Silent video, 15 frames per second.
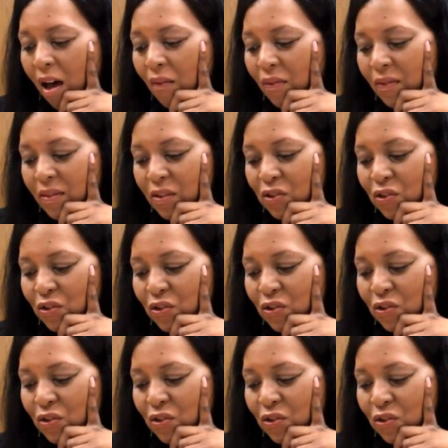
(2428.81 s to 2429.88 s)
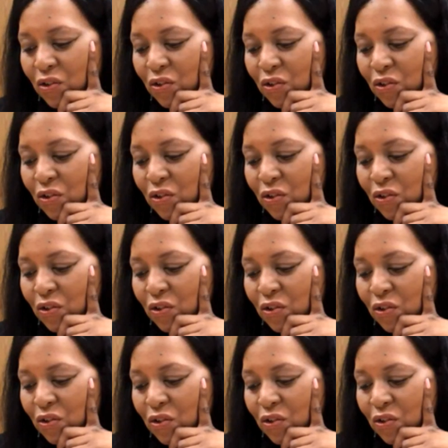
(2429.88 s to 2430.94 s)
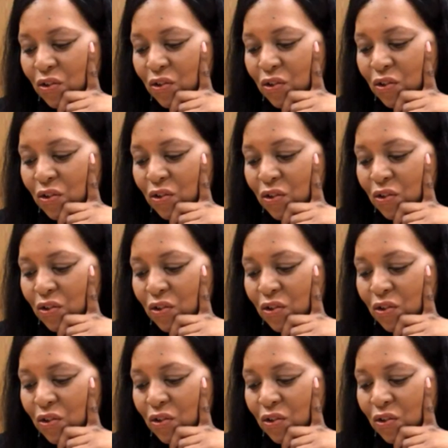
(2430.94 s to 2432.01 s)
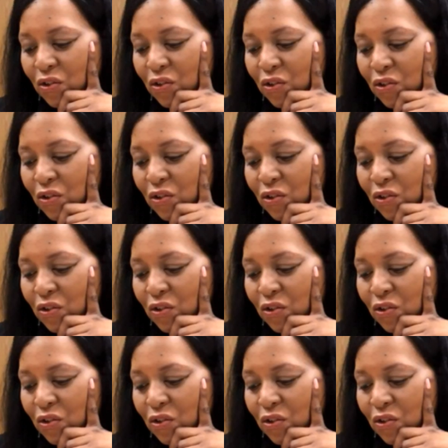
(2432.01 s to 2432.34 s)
off of the streets, that we're not doing gun buybacks,